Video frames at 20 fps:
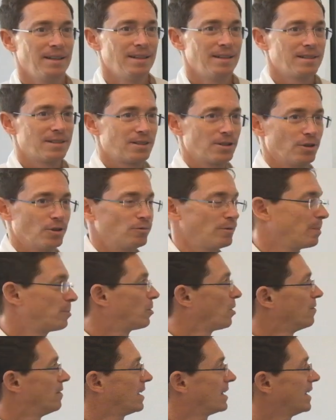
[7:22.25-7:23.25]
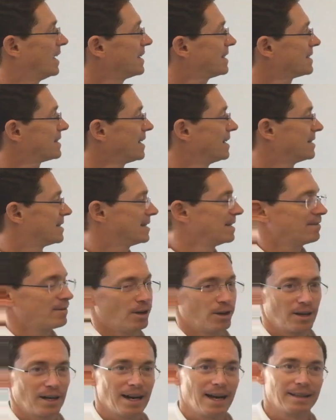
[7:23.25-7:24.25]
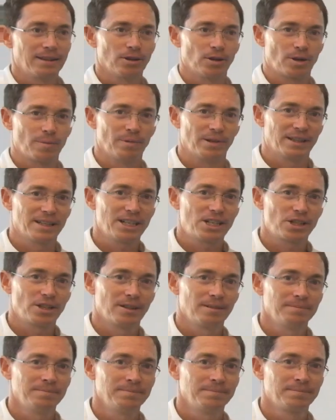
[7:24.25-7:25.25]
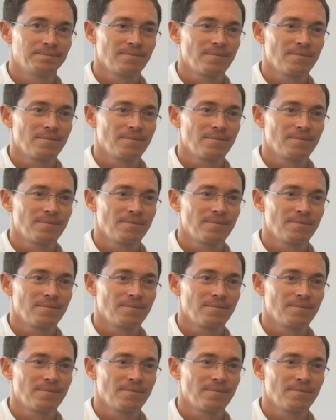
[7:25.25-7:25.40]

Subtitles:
So we provide extensive online documentation,